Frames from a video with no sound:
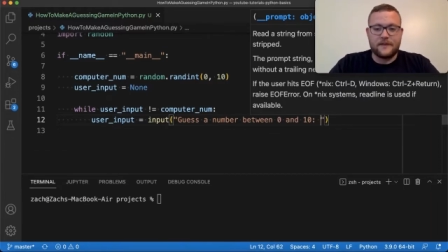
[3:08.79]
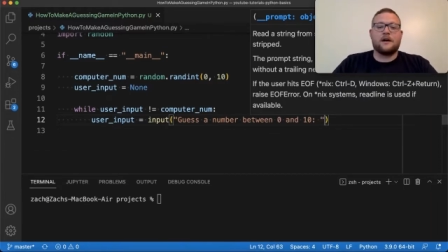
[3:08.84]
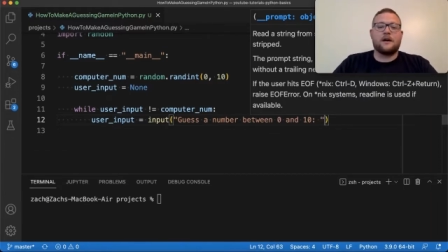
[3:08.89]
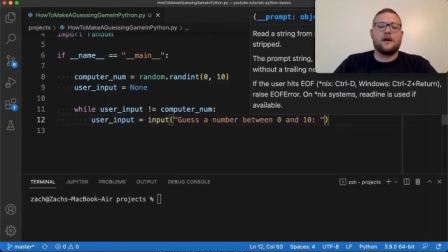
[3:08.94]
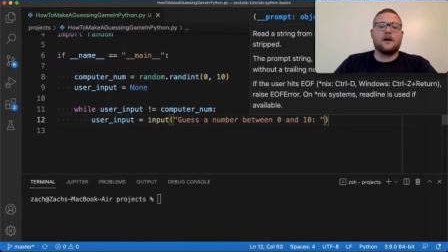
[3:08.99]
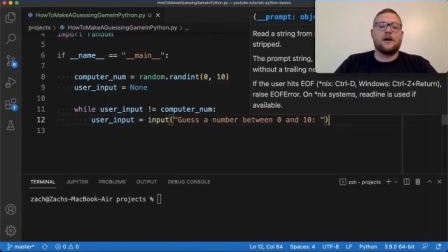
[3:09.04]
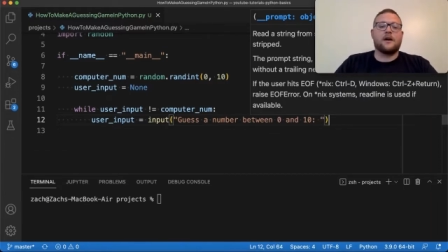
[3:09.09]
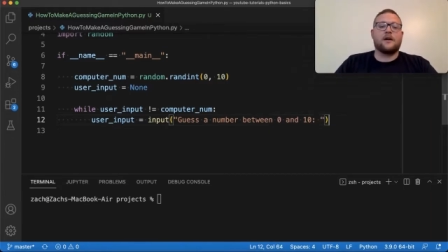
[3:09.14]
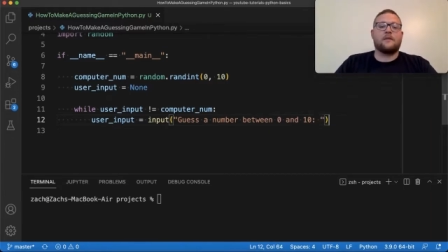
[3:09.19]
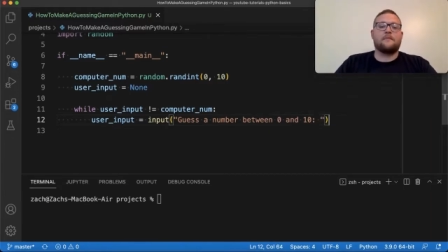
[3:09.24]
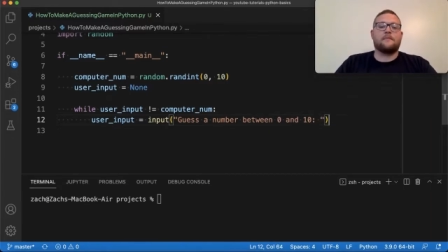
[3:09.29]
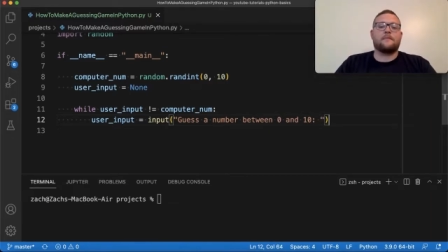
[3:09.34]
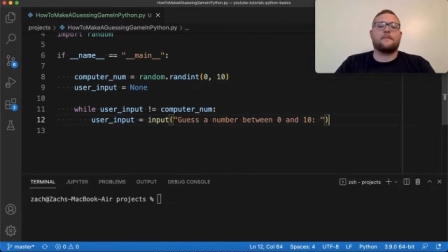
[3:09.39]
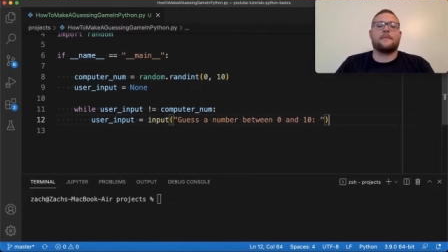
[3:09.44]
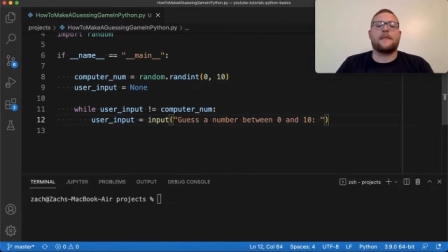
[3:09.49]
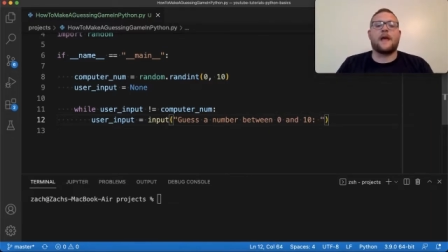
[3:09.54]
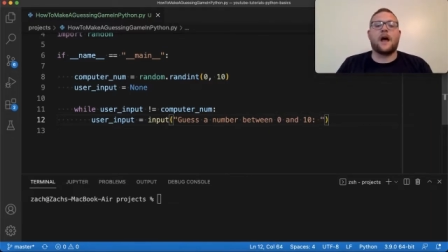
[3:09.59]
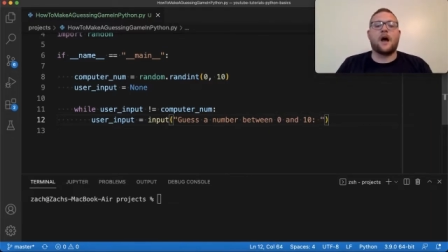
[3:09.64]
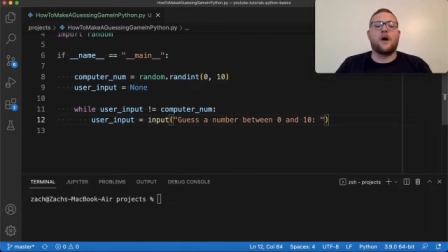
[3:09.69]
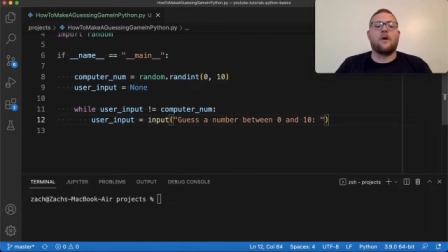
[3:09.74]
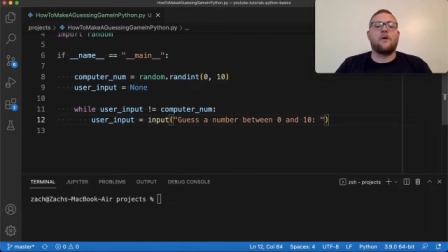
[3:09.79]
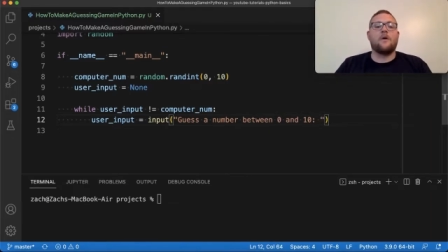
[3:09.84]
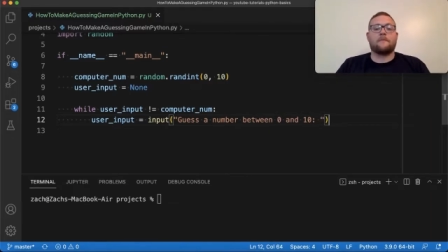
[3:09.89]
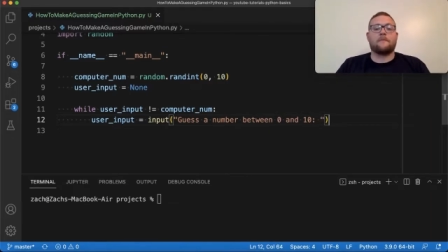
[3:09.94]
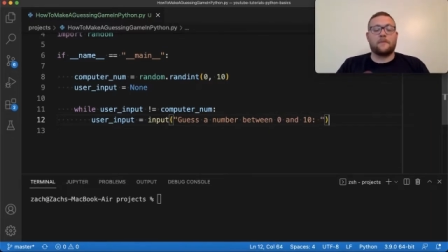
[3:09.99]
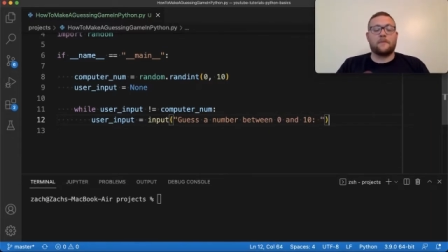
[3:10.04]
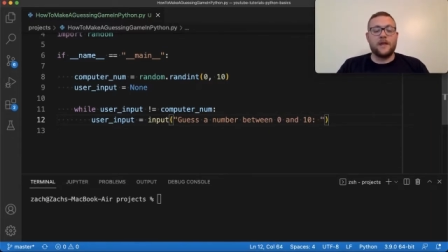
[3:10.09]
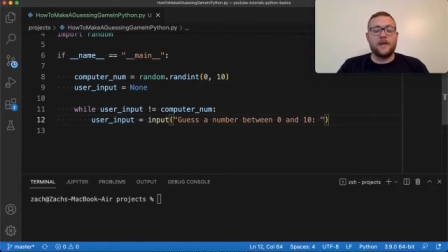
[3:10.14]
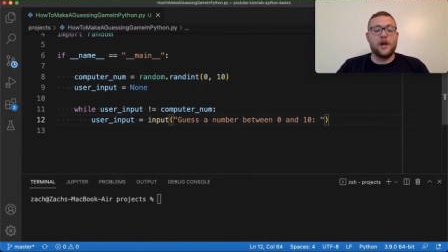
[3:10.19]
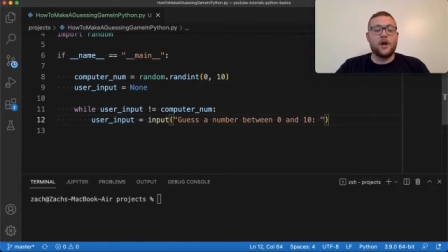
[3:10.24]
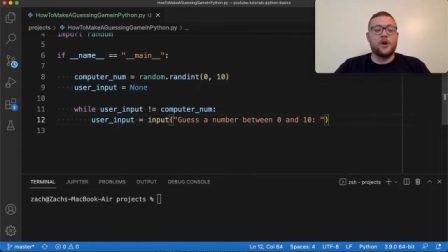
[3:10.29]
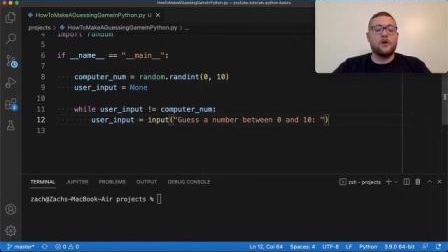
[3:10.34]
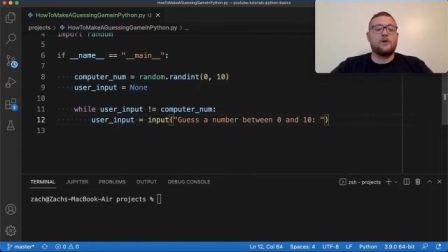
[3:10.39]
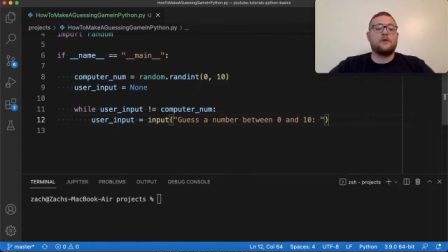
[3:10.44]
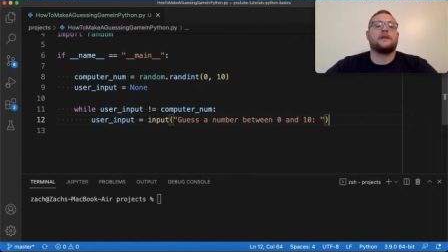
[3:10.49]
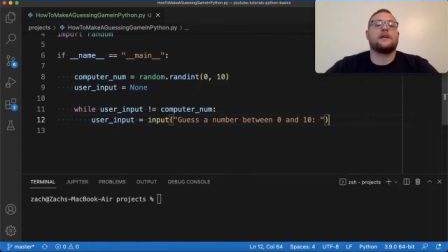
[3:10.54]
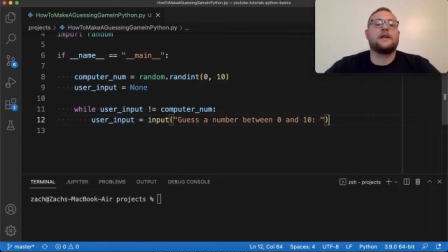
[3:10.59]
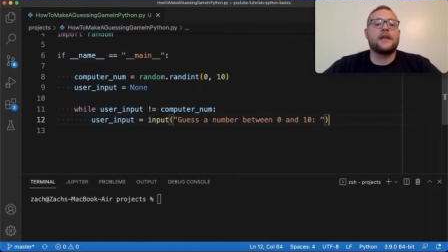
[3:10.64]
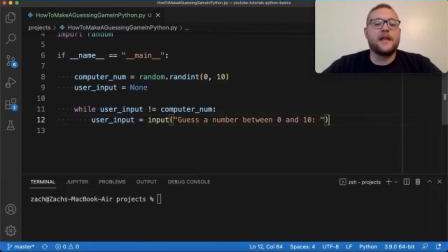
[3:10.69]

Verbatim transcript: Um, now, from here,